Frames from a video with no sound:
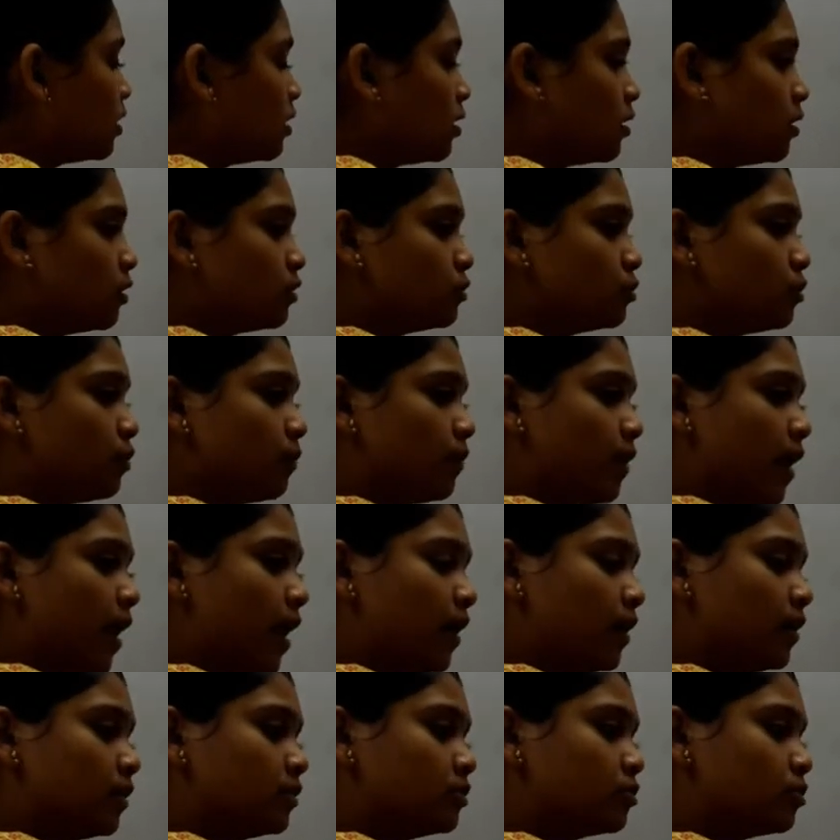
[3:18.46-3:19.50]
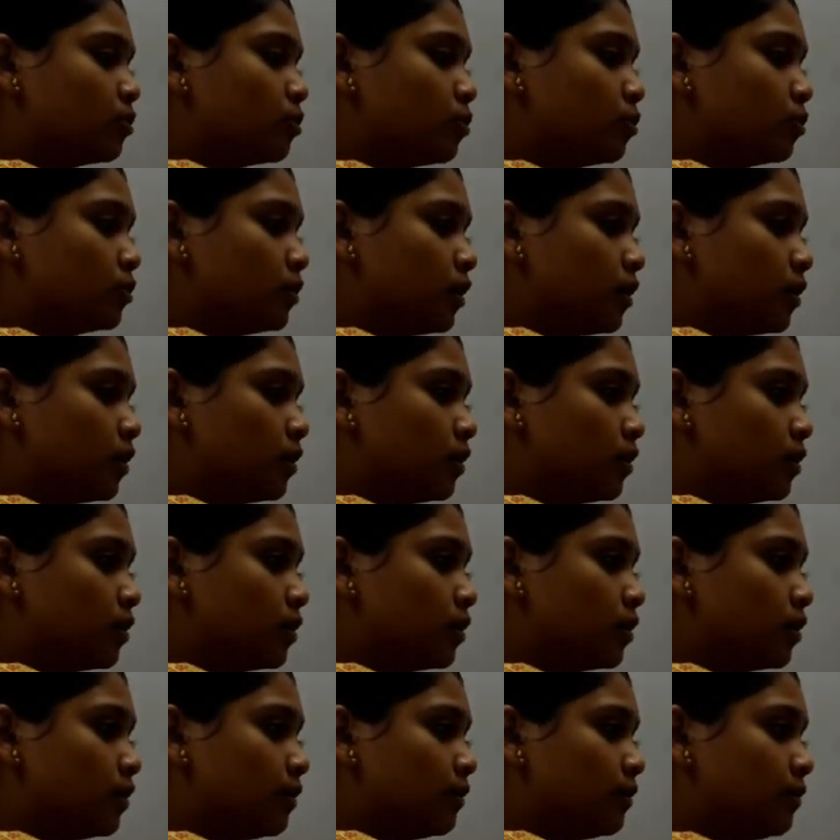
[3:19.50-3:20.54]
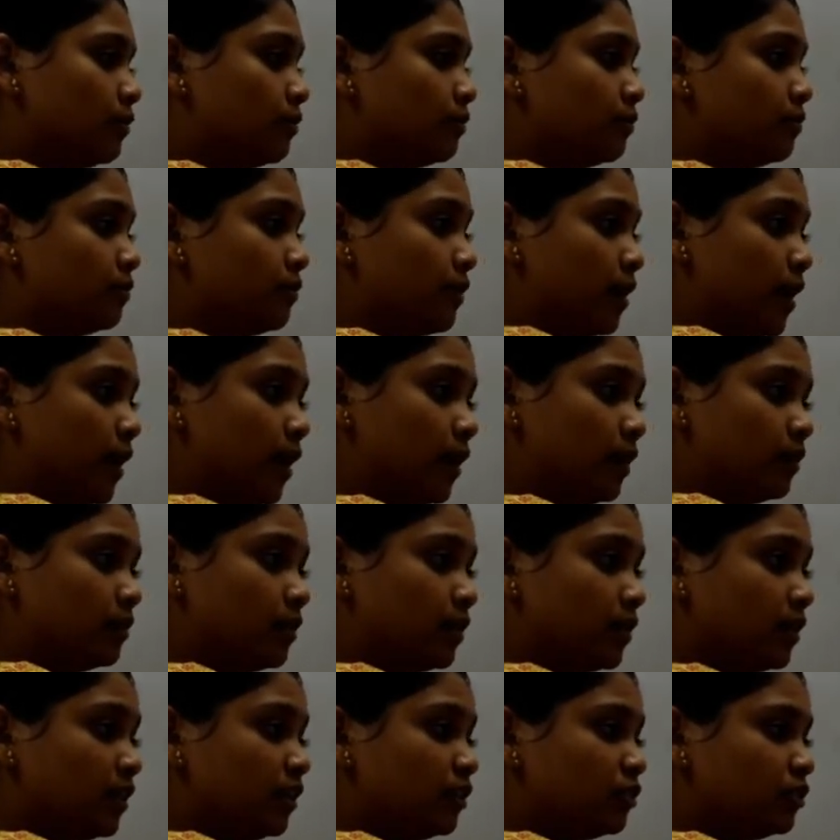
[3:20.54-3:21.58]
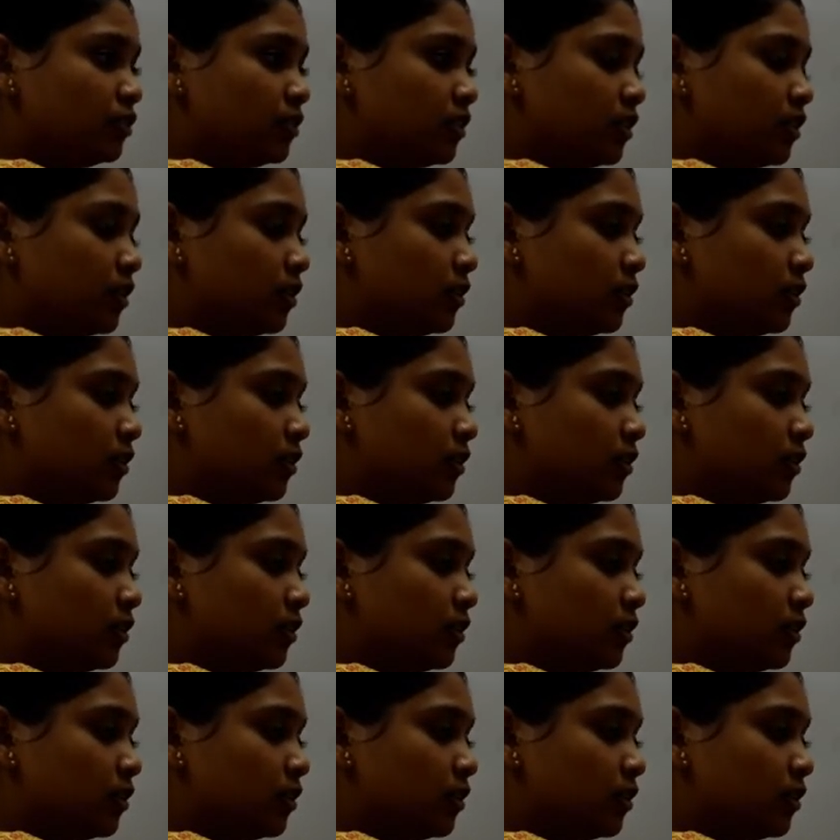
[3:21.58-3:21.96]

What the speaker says: So where does growth occur? Where the region,